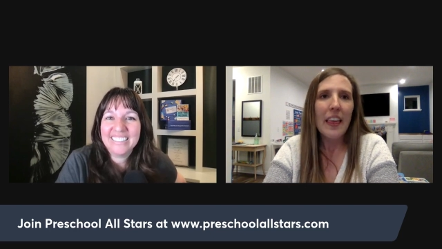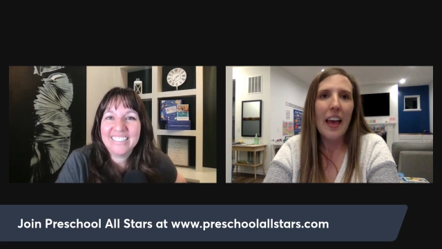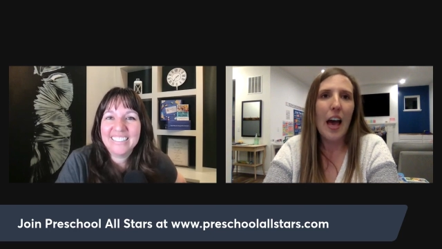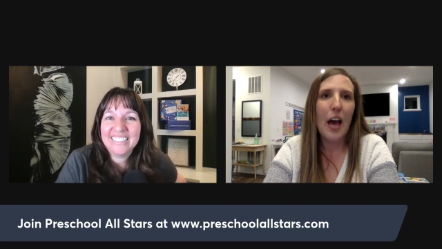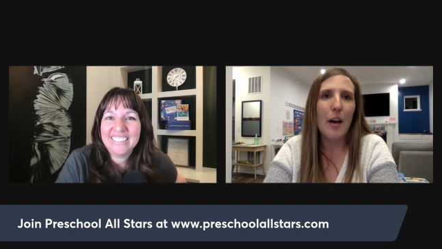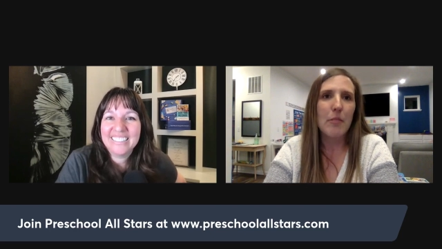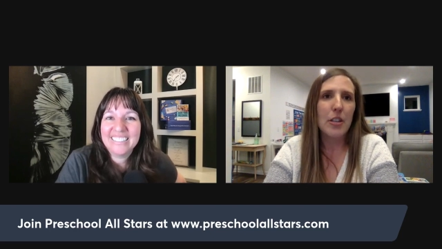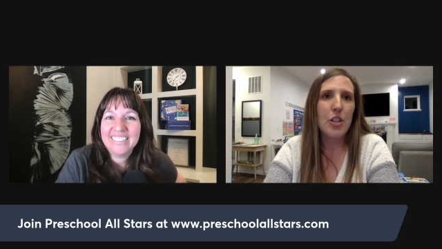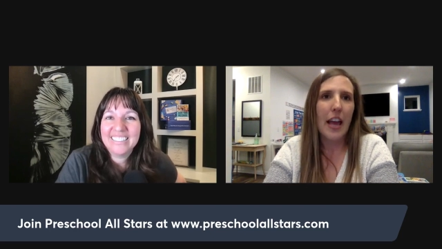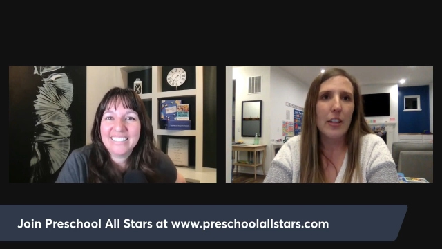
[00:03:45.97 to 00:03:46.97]
Speaker 1: um the
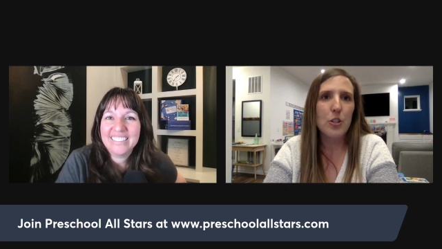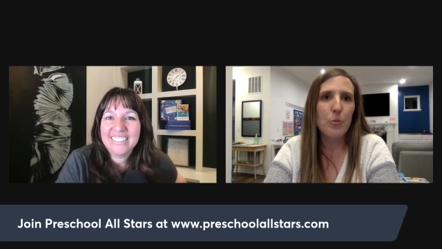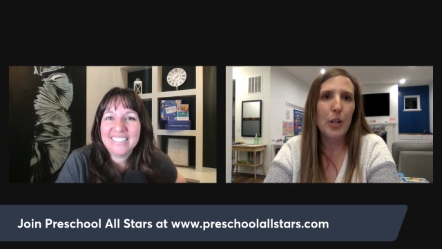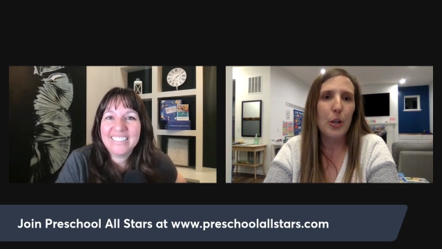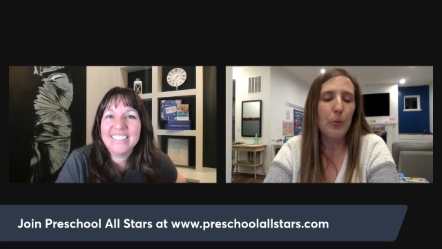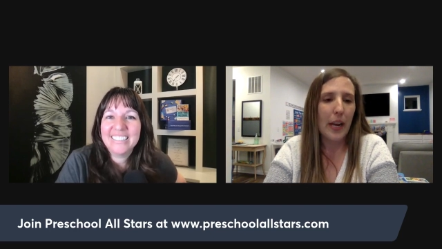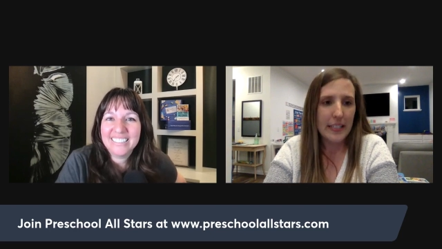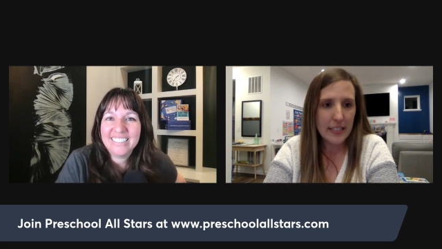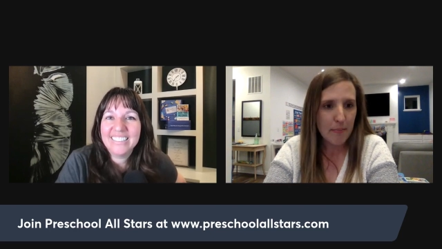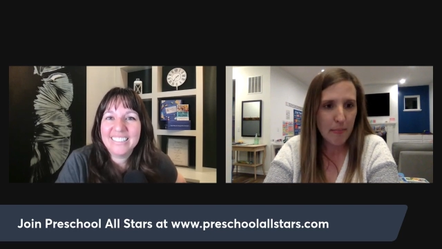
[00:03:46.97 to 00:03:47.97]
challenge where you raise
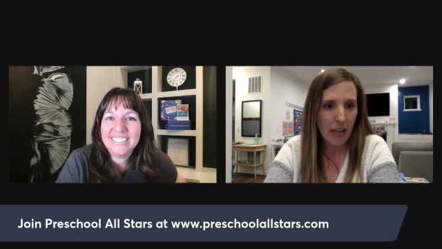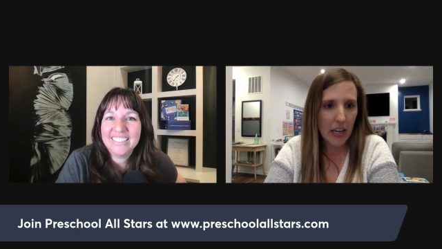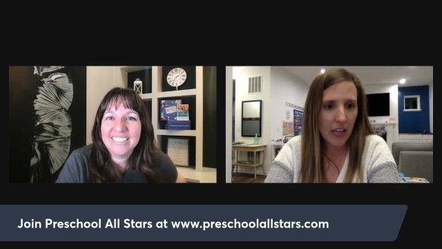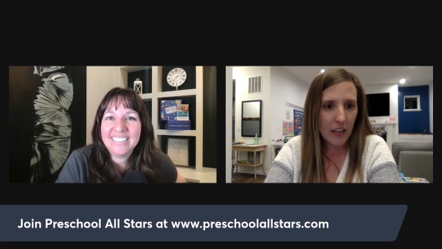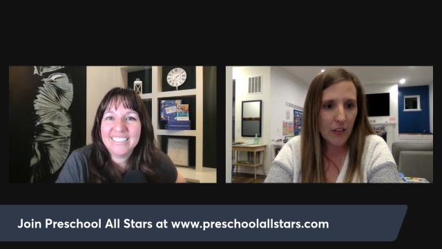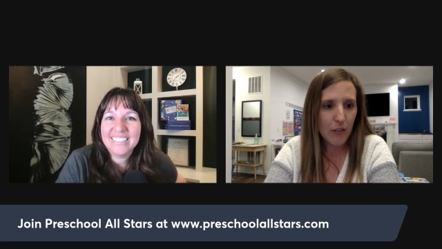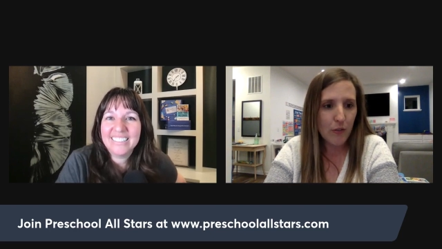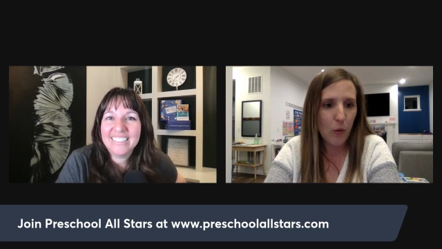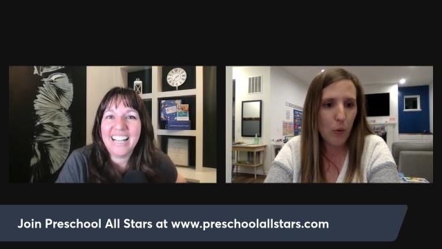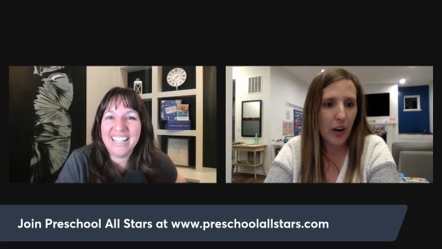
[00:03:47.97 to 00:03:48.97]
the money for
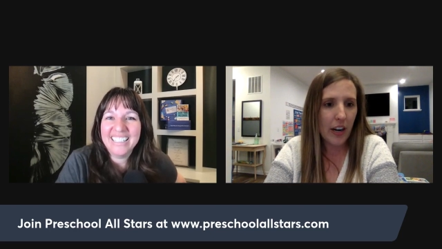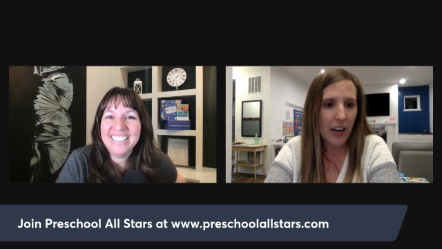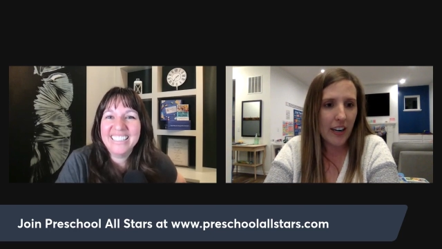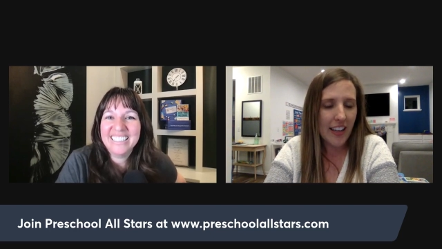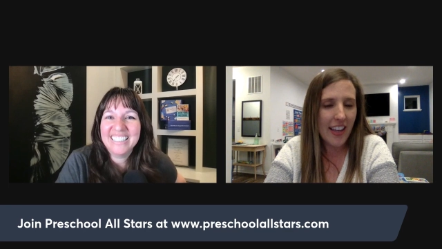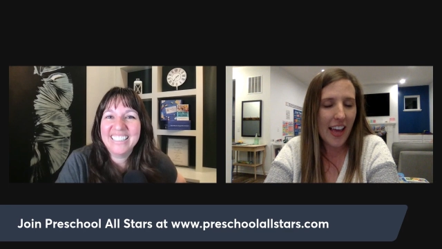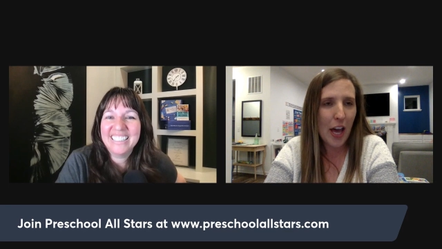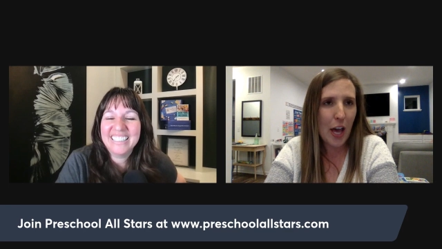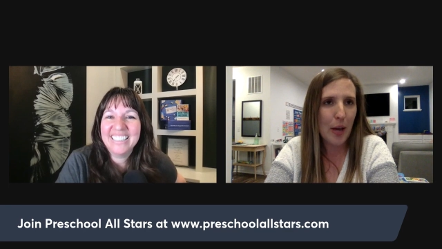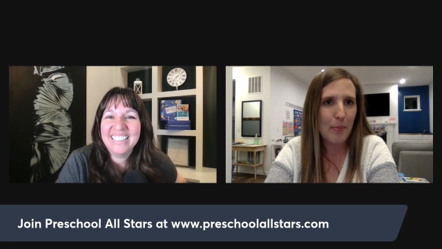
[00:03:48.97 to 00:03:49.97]
uh-huh.
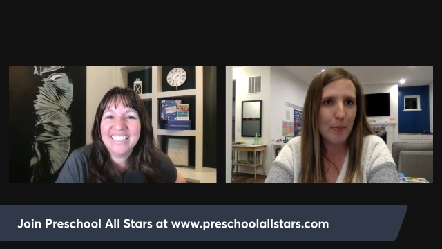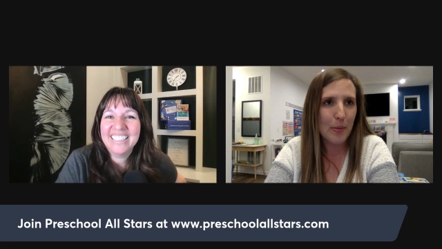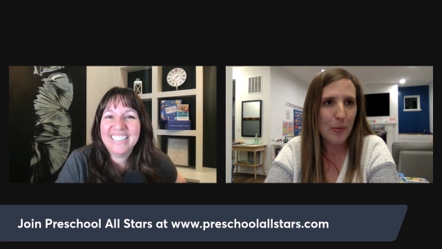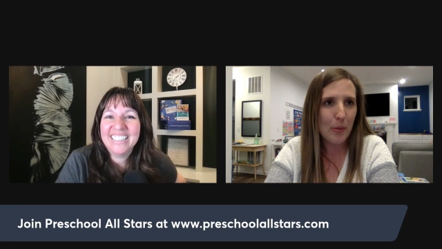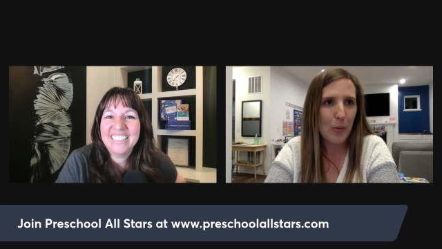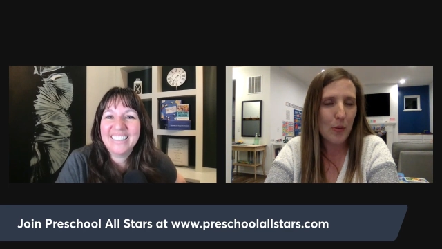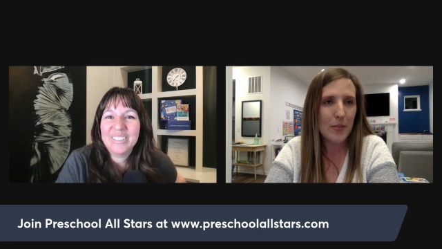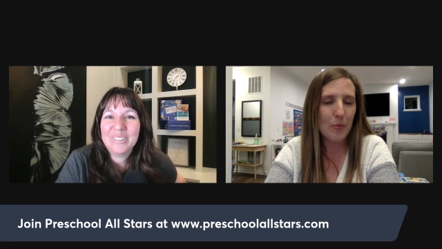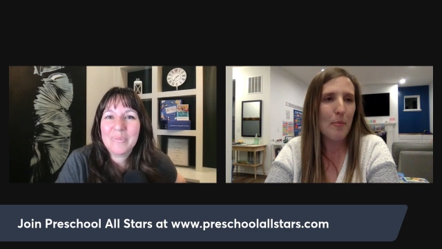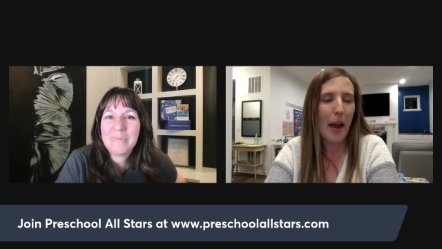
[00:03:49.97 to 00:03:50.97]
um
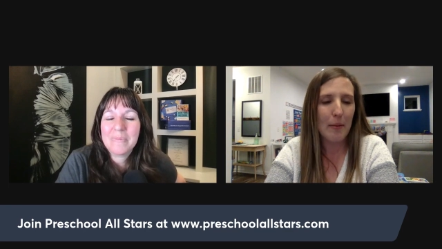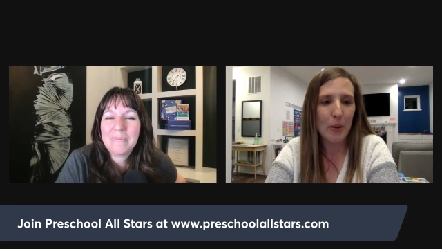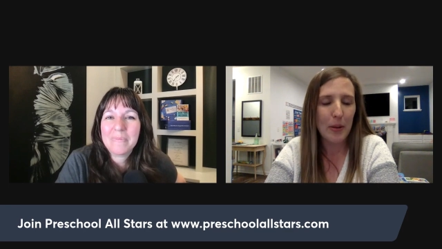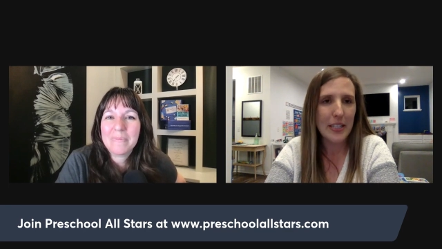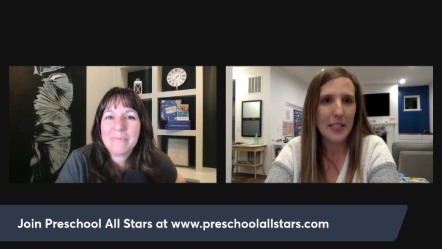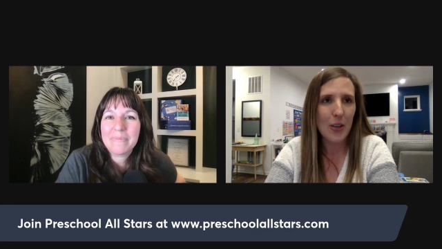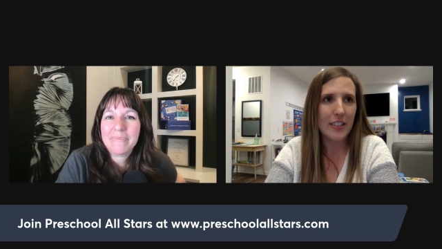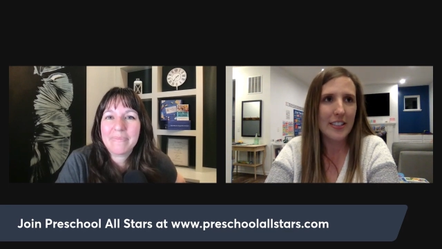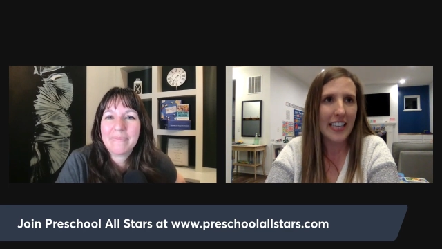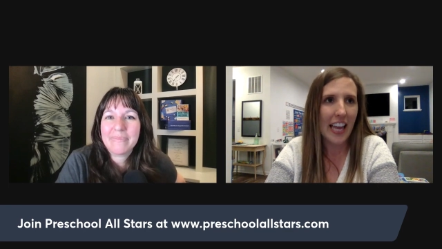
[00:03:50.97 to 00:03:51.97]
remind me what it's called
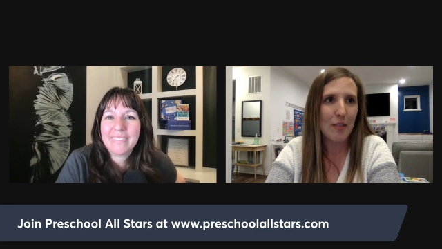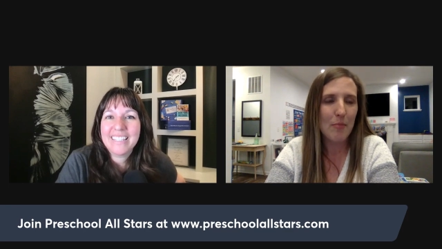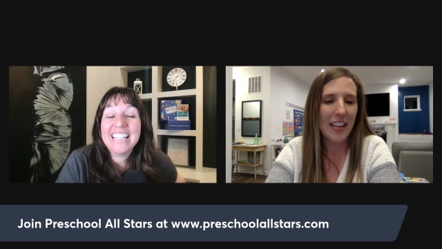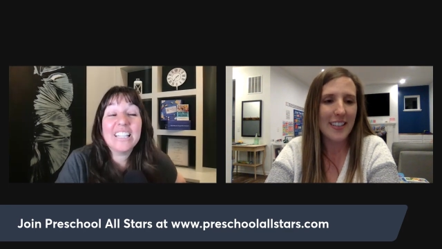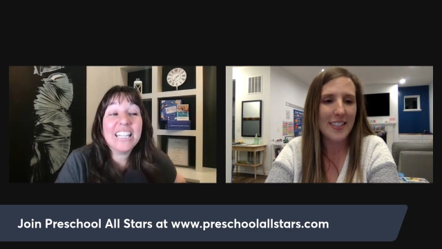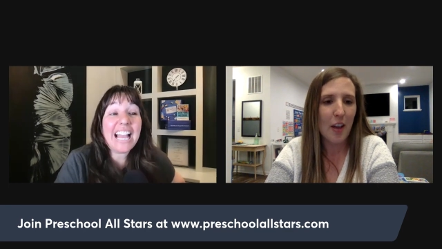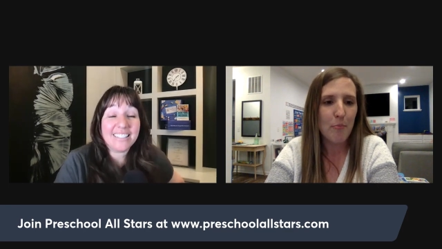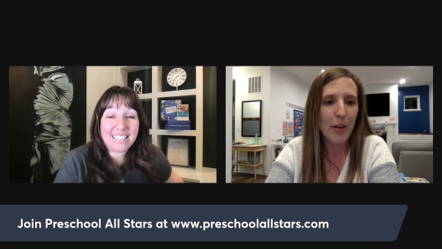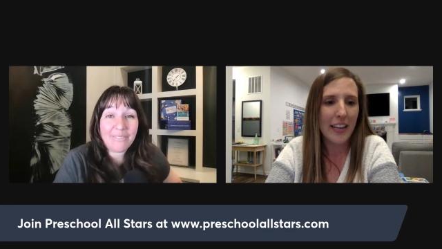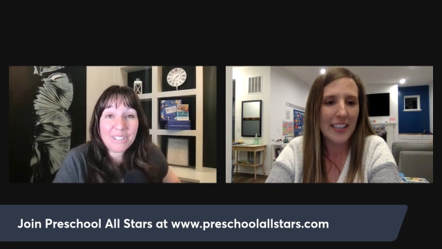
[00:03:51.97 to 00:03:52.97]
again because yeah,
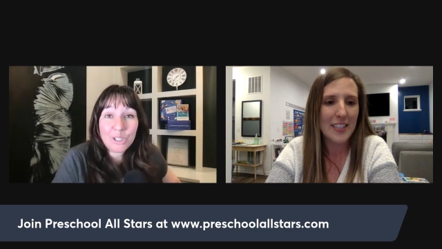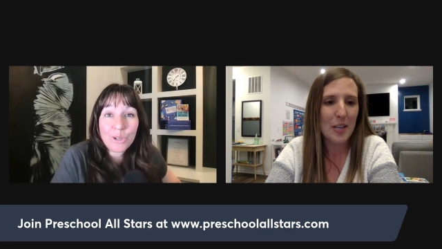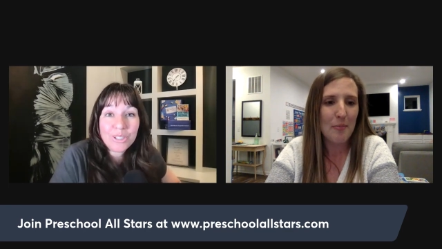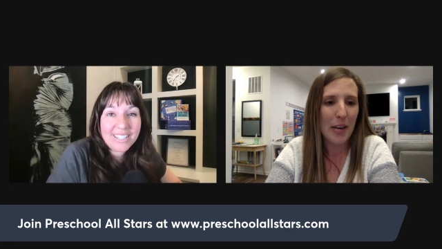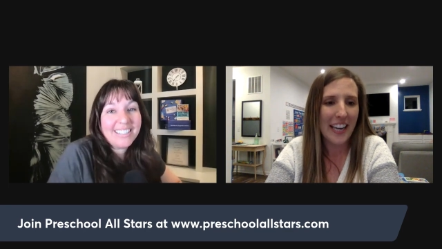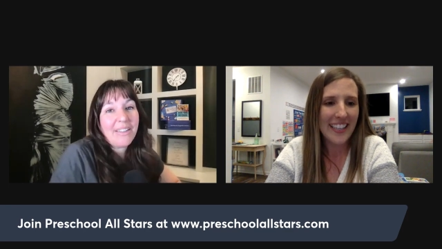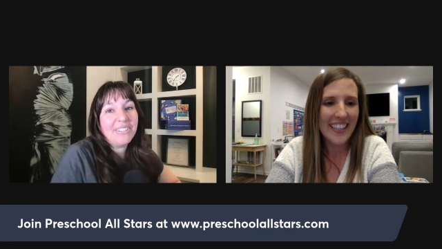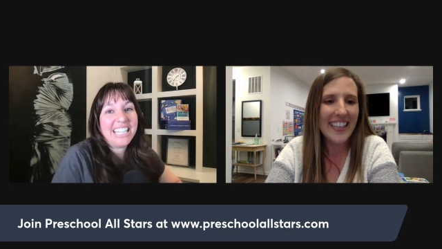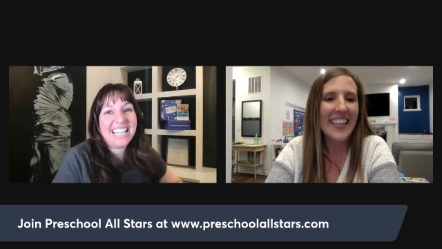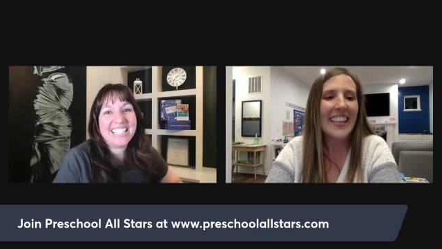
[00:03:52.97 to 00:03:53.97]
seven students in seven
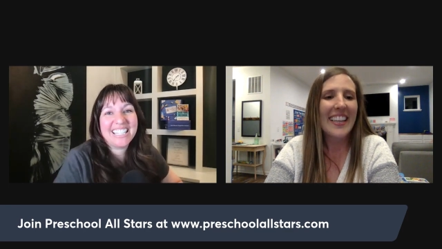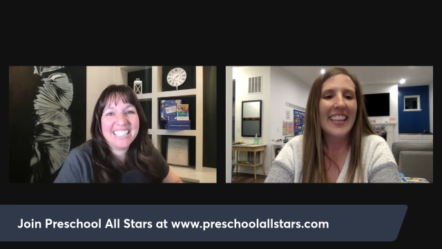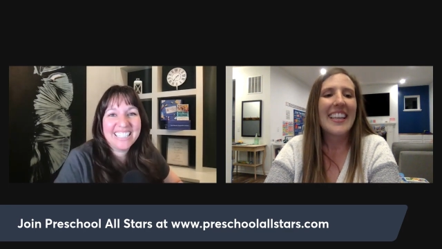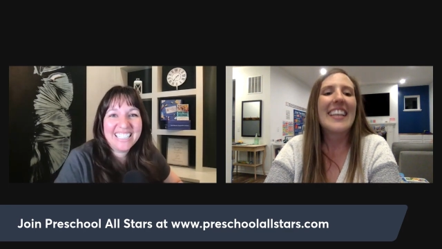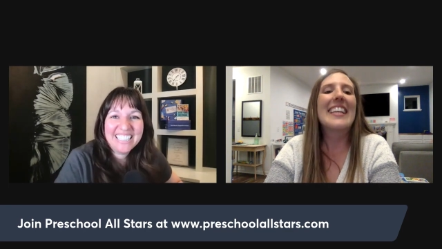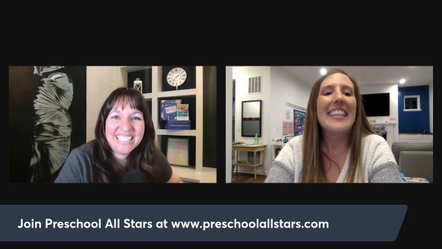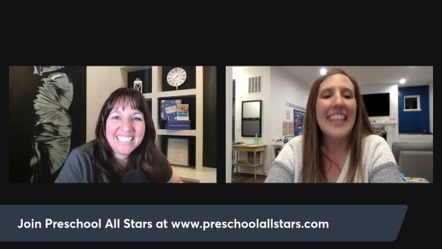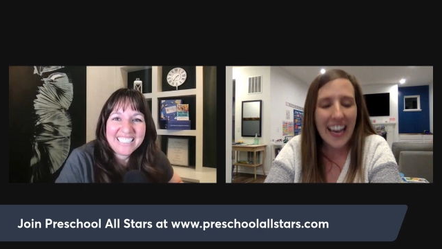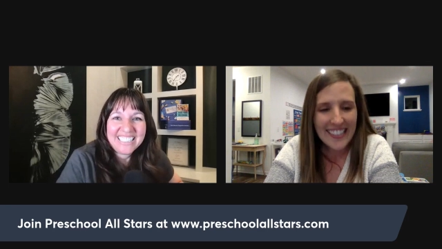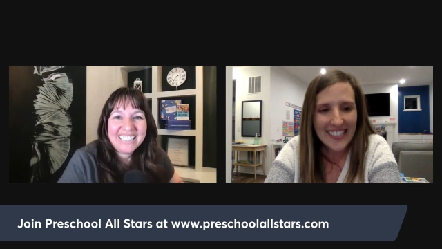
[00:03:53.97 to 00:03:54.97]
days.
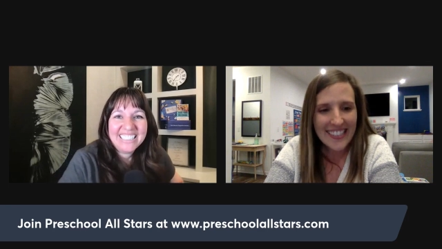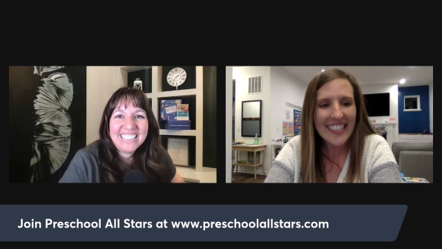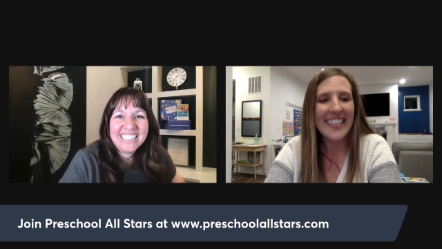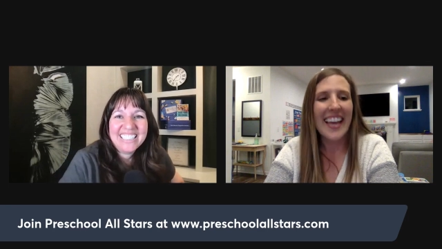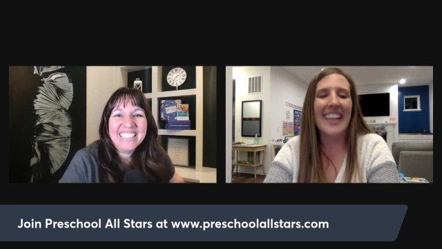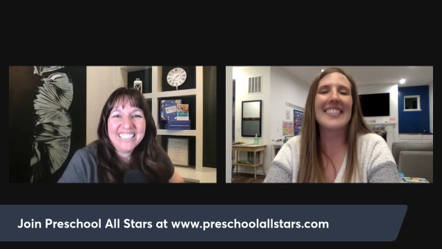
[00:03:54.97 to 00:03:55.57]
Yes. Yes,